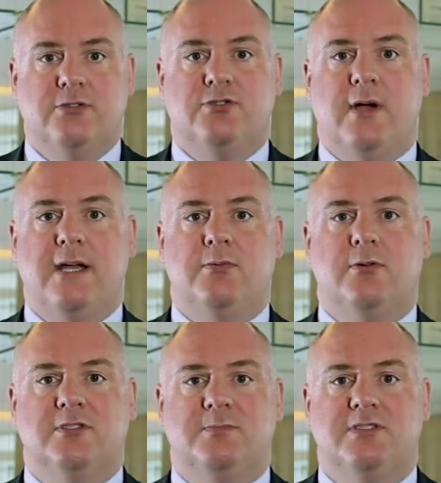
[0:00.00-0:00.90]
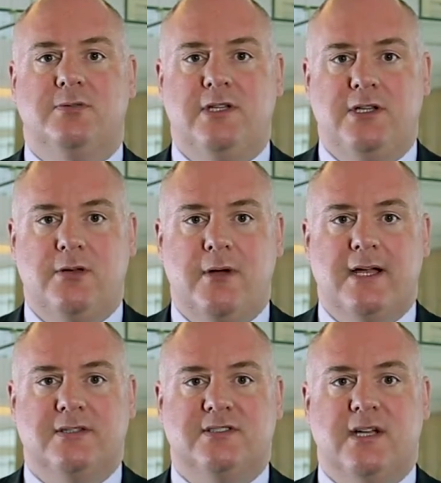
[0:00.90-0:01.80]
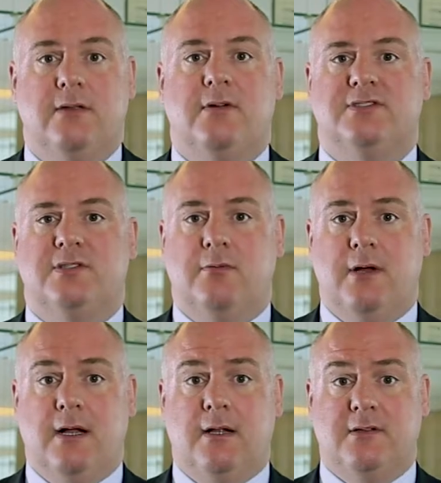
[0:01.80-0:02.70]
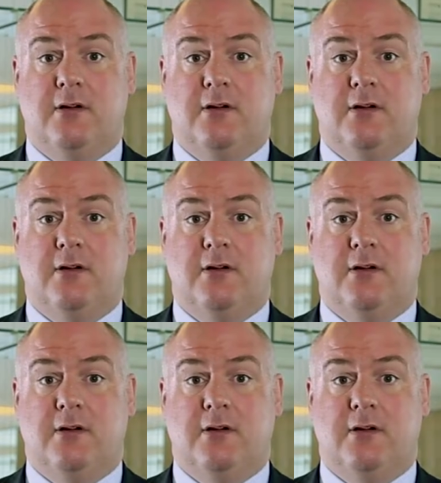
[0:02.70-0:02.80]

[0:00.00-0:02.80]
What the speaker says: Trade wars between the US and the rest of the world